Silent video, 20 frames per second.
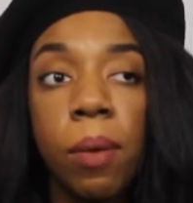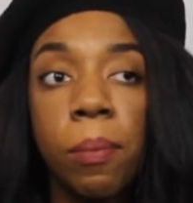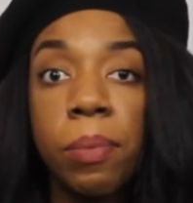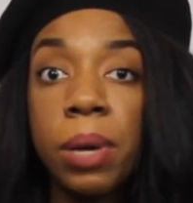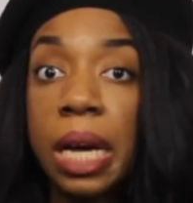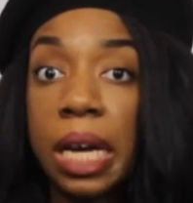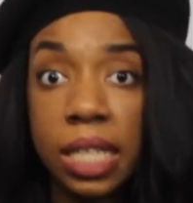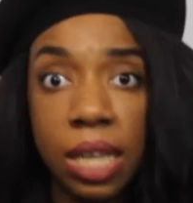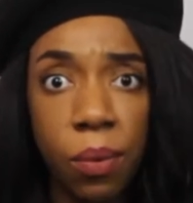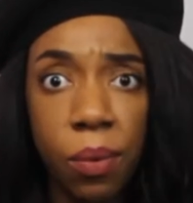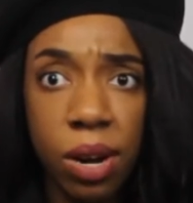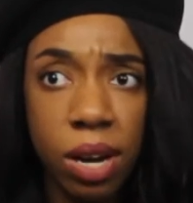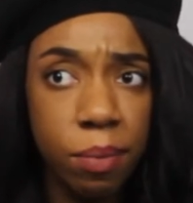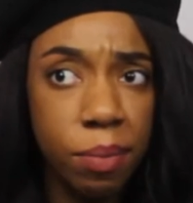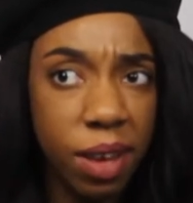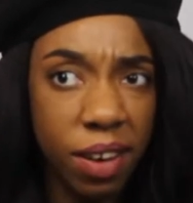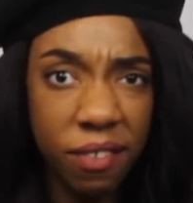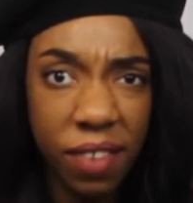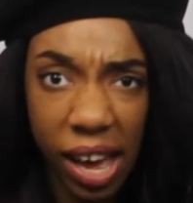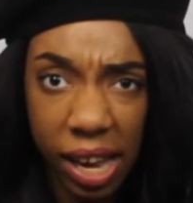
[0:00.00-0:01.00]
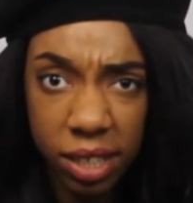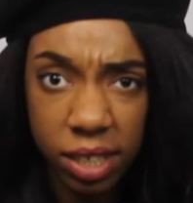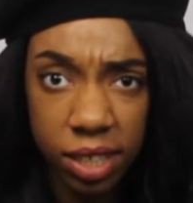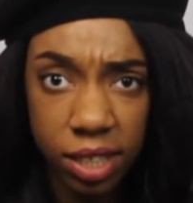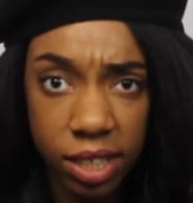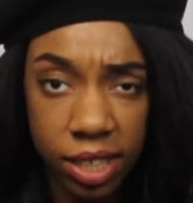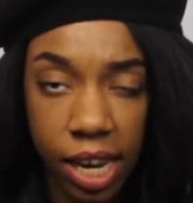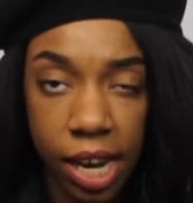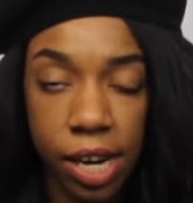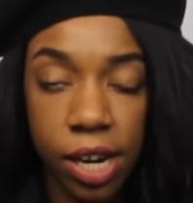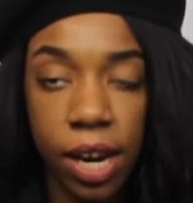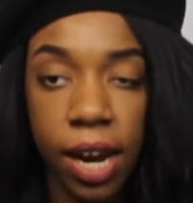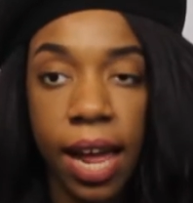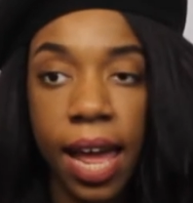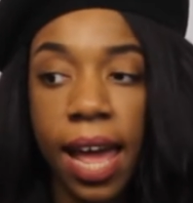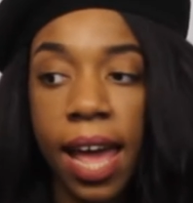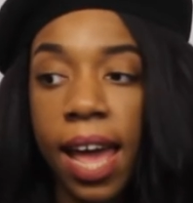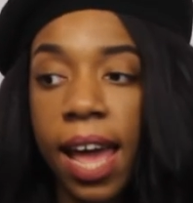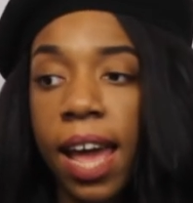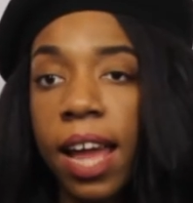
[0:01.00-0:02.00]
Because I wanted to be a fashion designer.
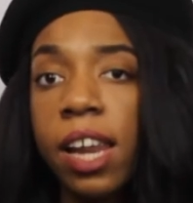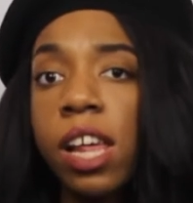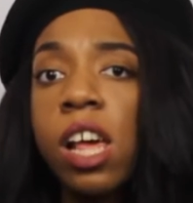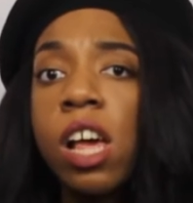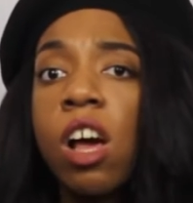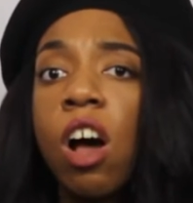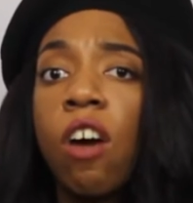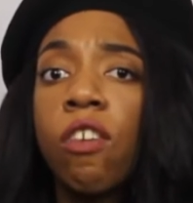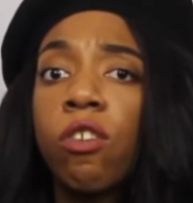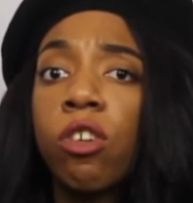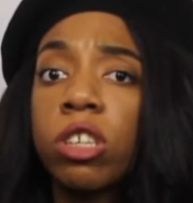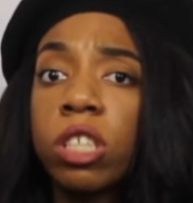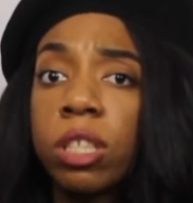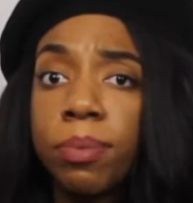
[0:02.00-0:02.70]
And of course,